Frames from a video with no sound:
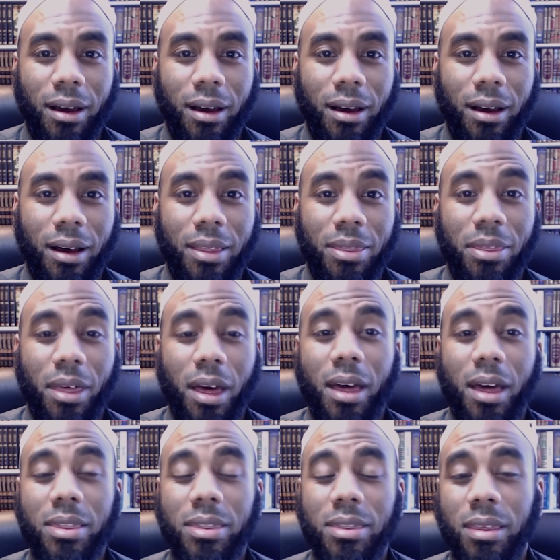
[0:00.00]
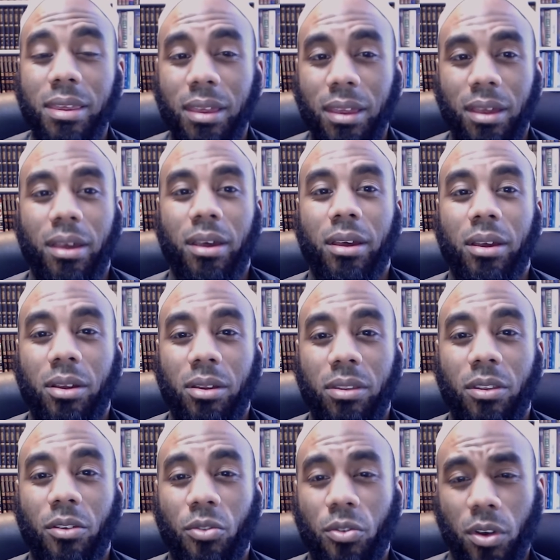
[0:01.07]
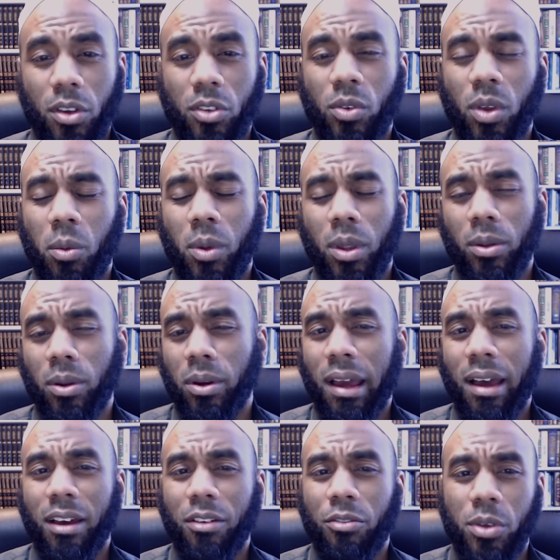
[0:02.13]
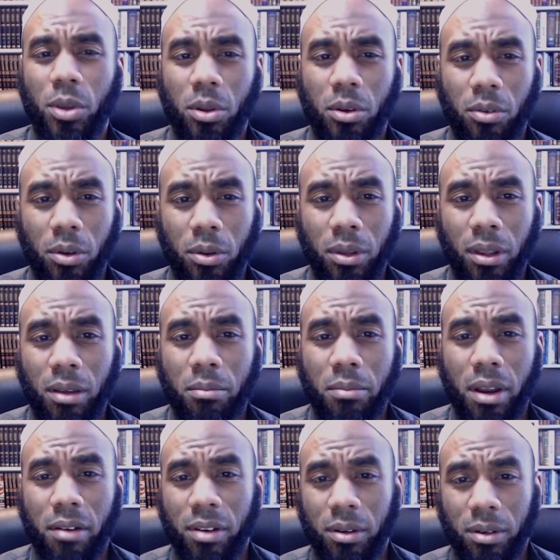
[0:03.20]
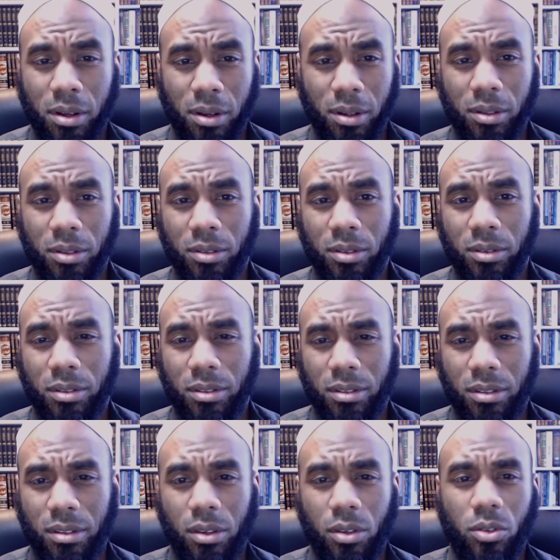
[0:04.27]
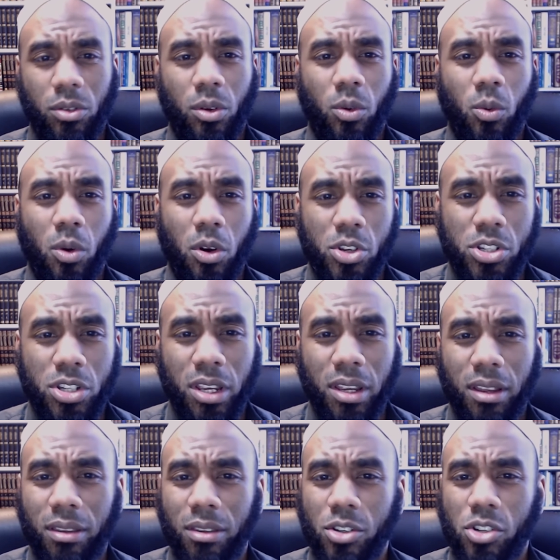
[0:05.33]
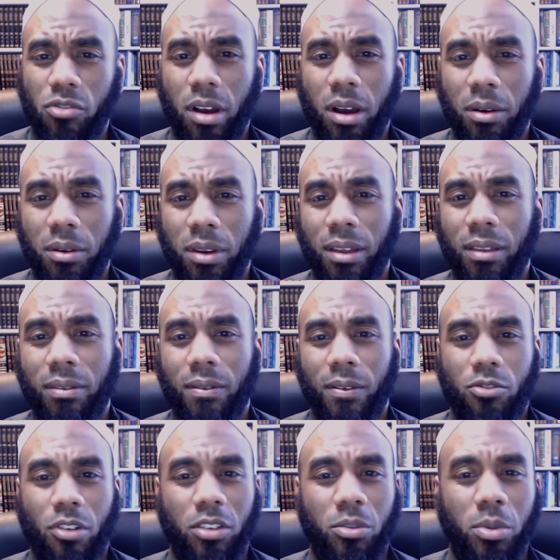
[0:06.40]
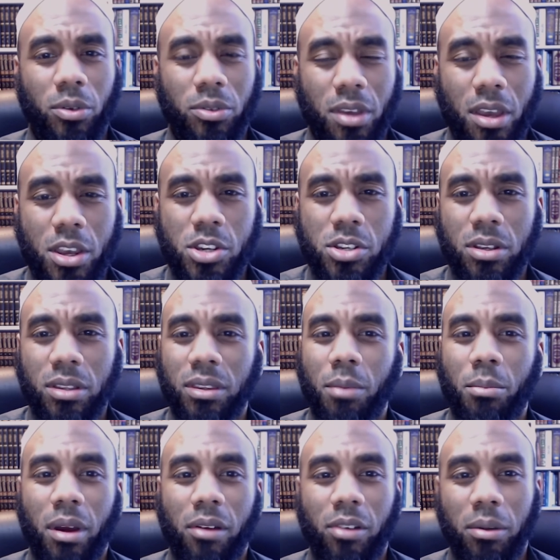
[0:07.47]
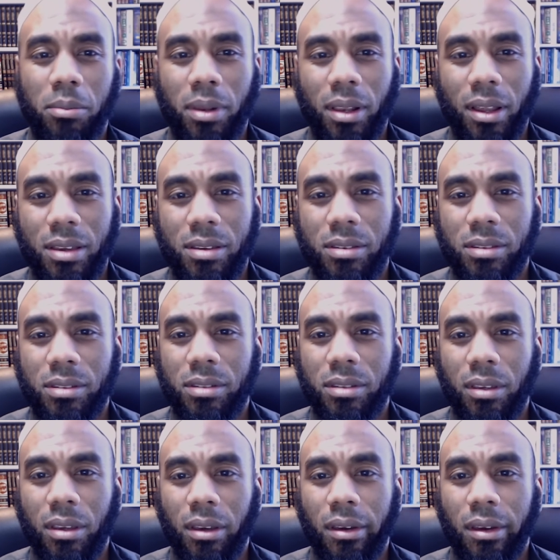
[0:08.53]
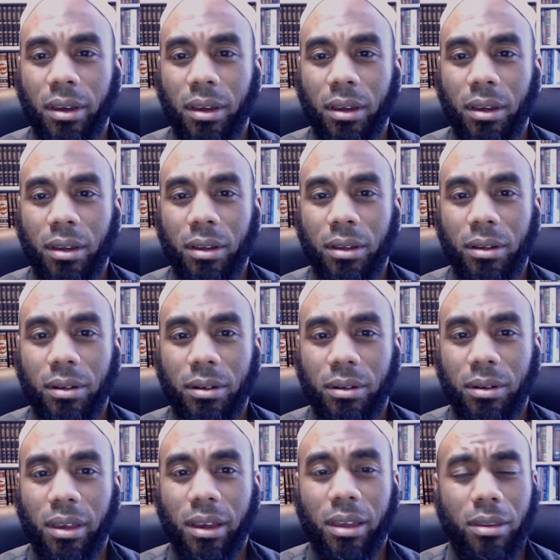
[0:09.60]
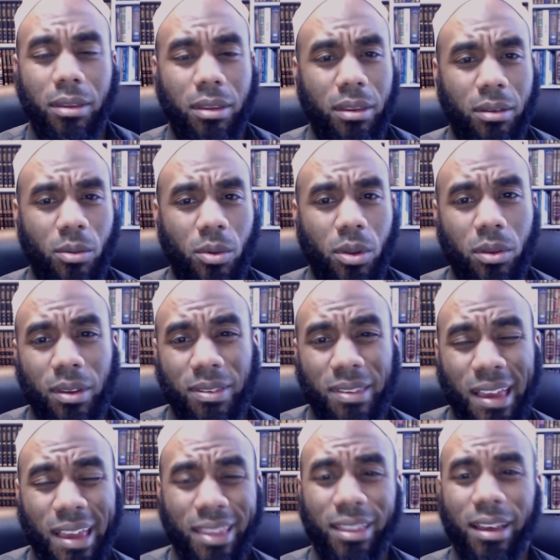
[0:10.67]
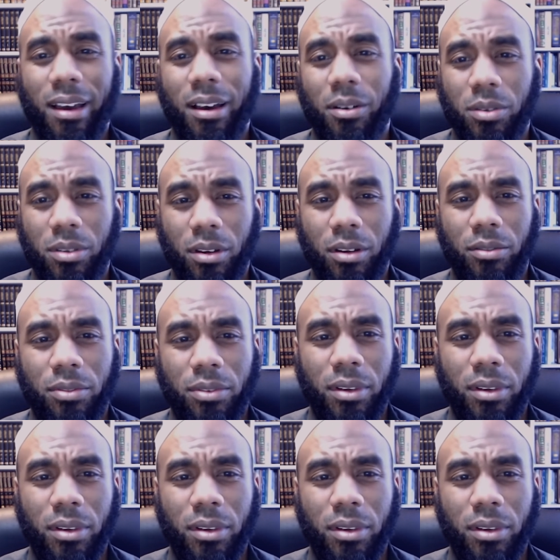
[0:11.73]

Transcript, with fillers: I then, the first thing we look at are funeral and burial costs. So washing, the shrouding, transportation, the burial place. Okay, we're going to take that out of